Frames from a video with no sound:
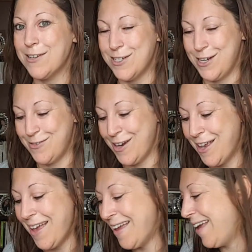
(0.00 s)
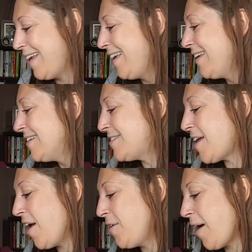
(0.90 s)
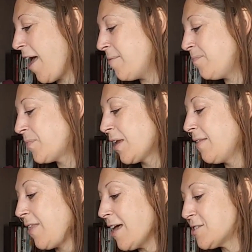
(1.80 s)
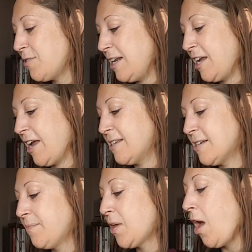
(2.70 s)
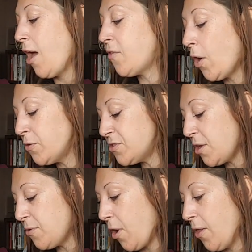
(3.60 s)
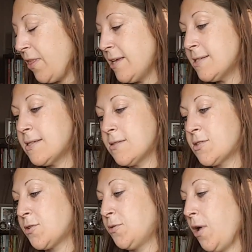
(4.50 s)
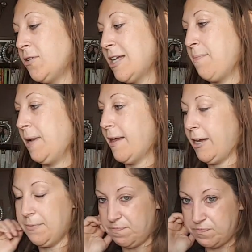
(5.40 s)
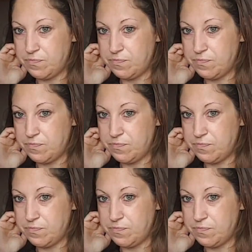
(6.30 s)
do. So that's really good. I've also got this school holiday planner,